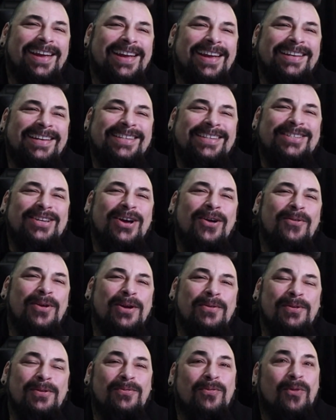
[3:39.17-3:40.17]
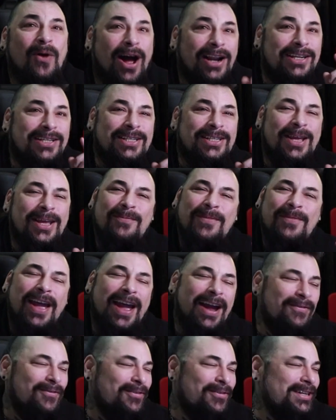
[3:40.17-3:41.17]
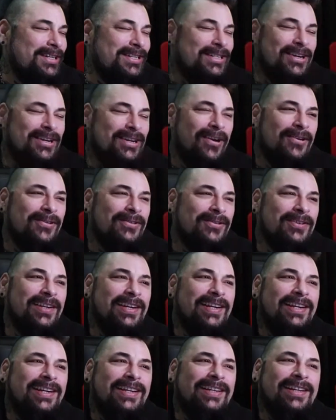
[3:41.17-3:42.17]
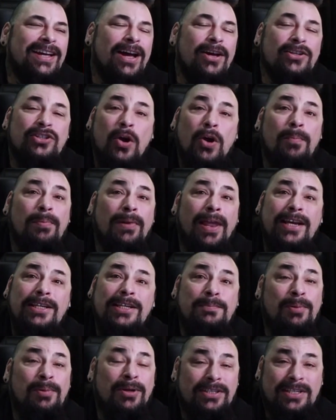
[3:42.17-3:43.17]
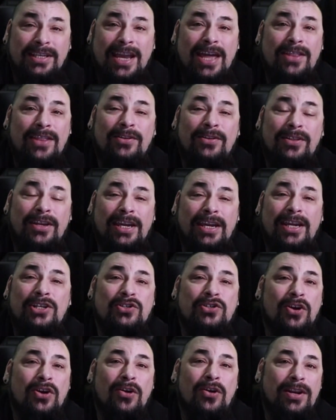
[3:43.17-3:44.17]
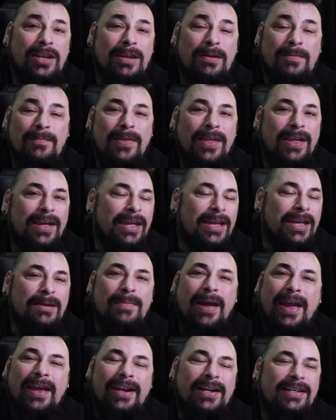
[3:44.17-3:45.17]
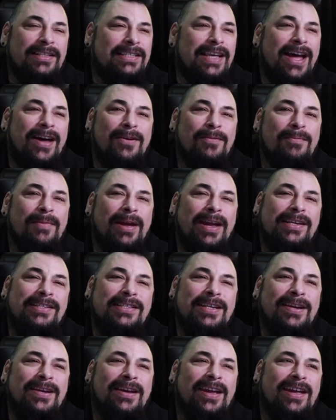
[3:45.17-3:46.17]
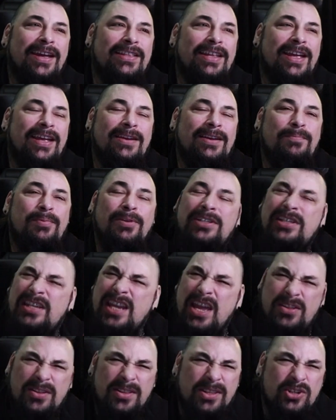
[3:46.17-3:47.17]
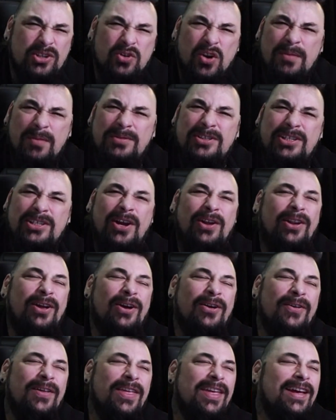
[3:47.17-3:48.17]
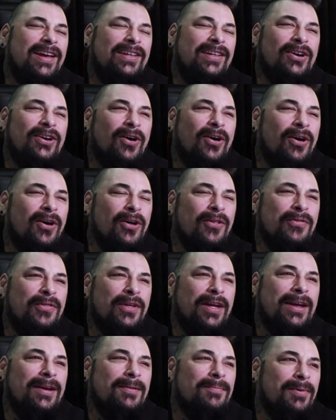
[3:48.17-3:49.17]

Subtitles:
And so we watched them every show. So Blaise put together the intro. He made it sound amazing, and then put together the drum solo, the whole thing.